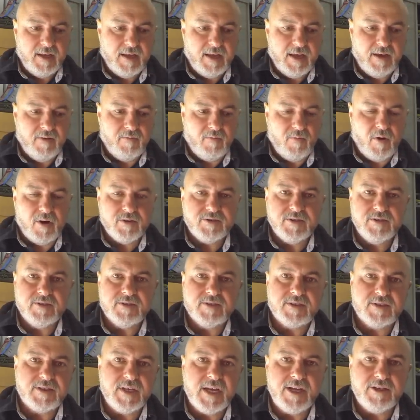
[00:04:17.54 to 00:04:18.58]
it wasn't
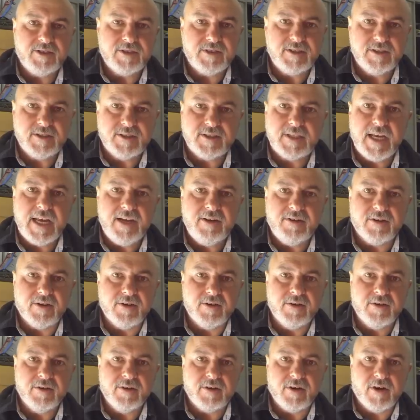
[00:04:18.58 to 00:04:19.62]

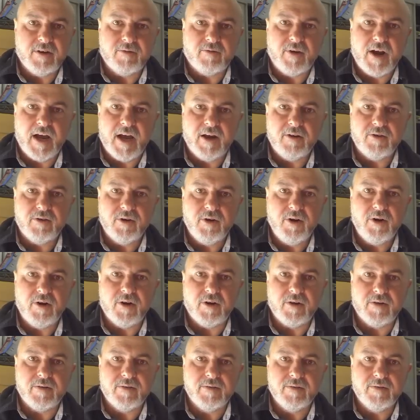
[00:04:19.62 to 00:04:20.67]
centered around
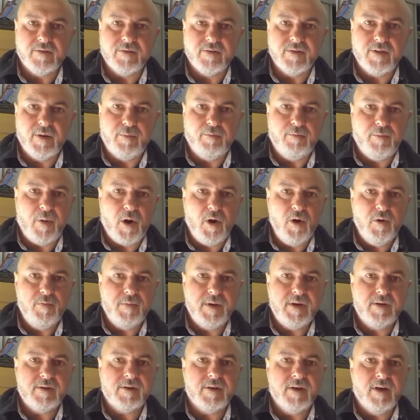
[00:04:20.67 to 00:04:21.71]
her. The
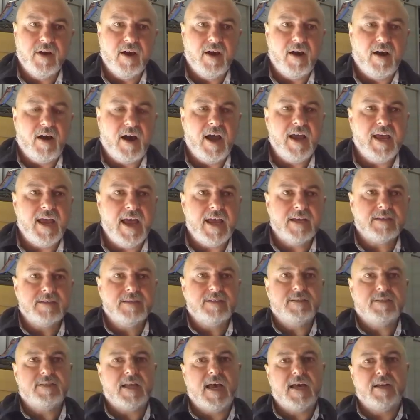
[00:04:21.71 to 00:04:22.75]
moment I actually
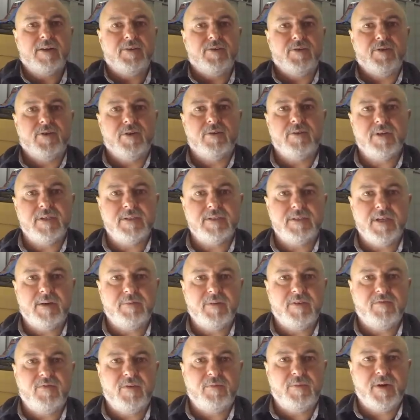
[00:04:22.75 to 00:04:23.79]
started doing
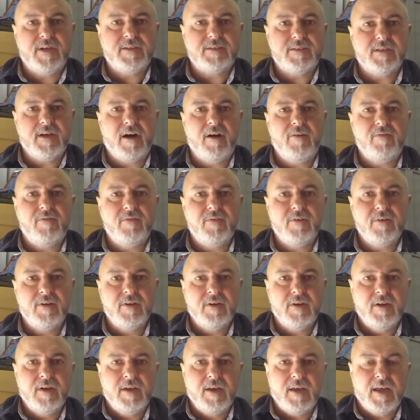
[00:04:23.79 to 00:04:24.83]
something for myself
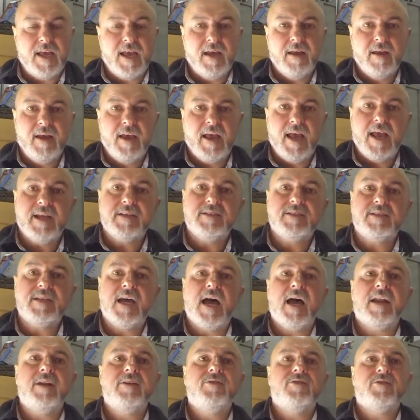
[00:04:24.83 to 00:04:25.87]
and
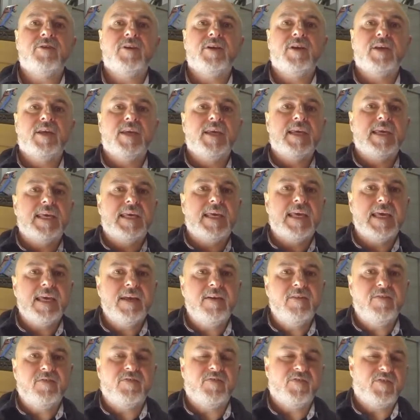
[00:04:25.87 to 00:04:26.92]
started to
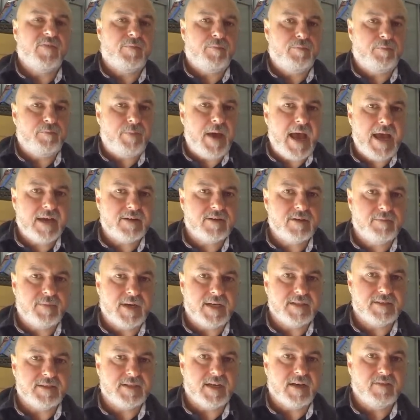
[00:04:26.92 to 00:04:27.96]
give back to
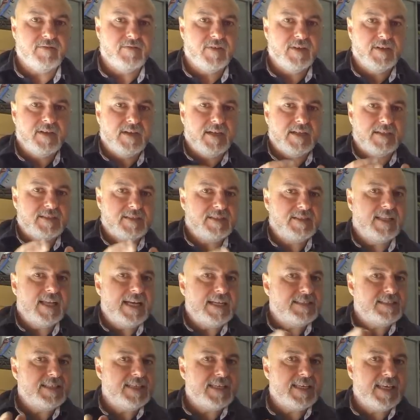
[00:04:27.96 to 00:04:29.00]
myself, and see,
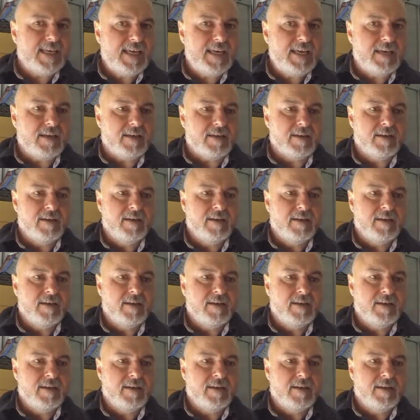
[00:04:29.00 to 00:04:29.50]
that's the key,